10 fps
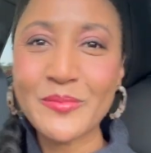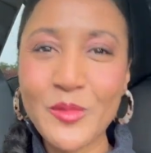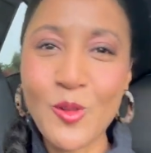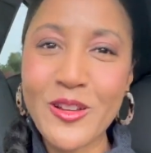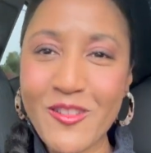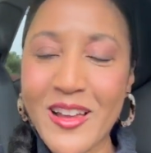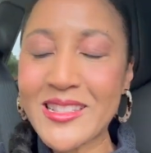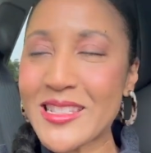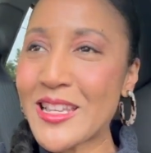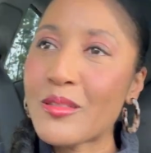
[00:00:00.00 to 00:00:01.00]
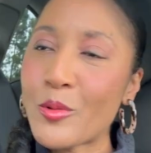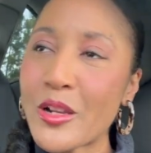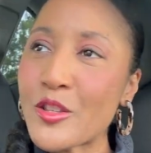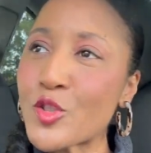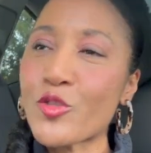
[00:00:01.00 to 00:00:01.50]
No regrets. One
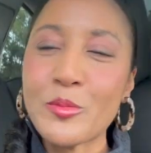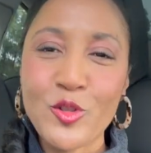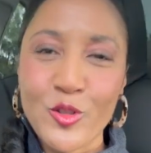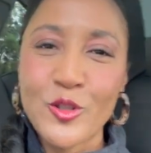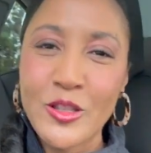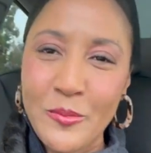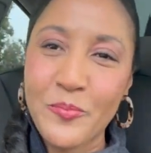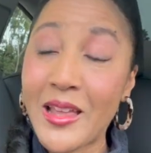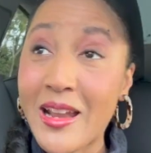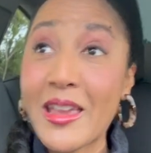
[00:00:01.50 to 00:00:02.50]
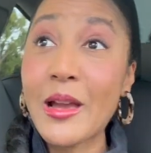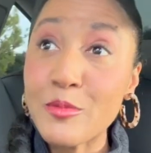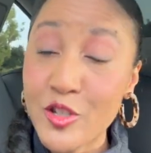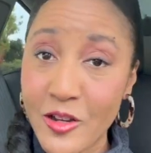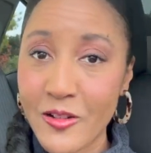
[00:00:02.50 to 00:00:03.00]
of the scriptures that I
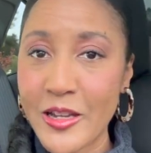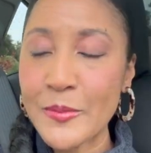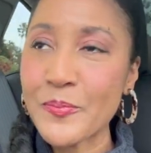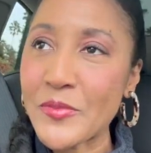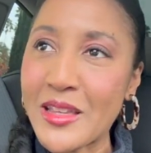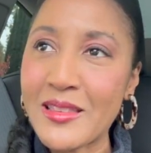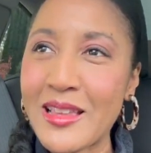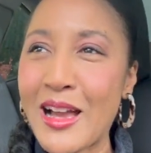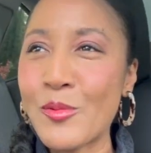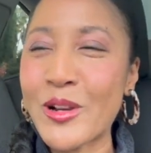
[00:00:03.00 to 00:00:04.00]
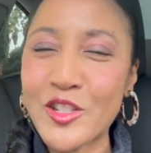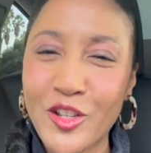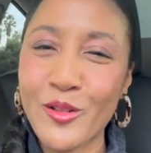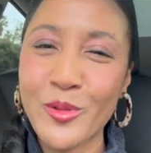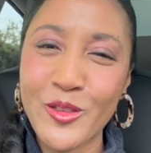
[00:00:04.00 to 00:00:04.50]
kept sharing, and I want to
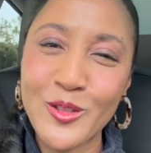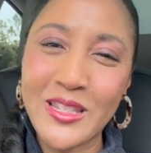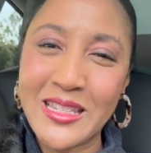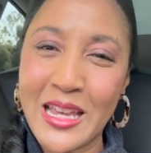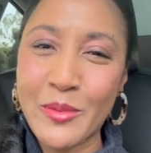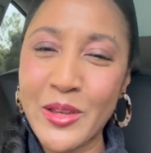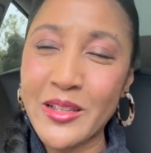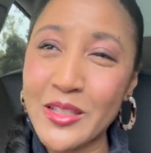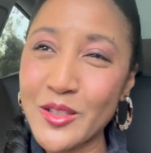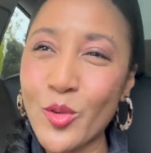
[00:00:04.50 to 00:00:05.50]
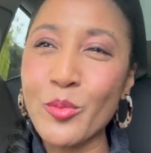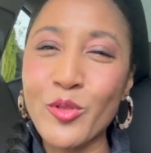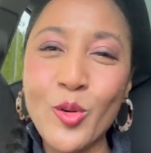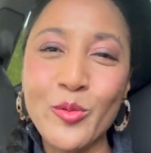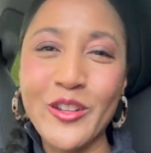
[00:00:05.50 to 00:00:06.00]
share it with you today because it's so
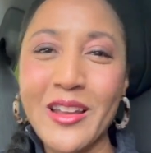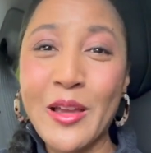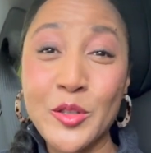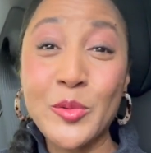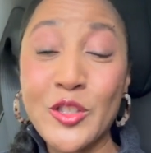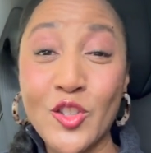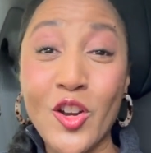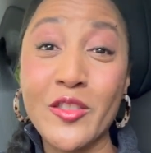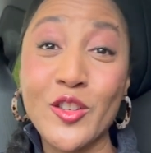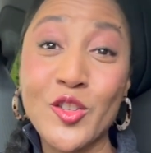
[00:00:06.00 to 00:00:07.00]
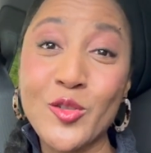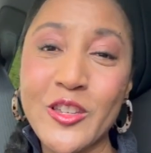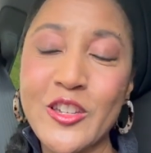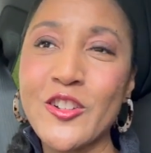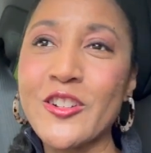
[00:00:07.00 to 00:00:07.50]
appropriate as we start the new
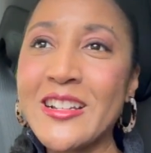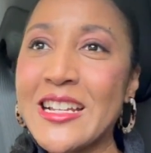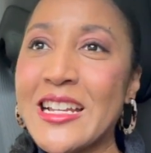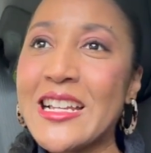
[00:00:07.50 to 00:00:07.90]
year,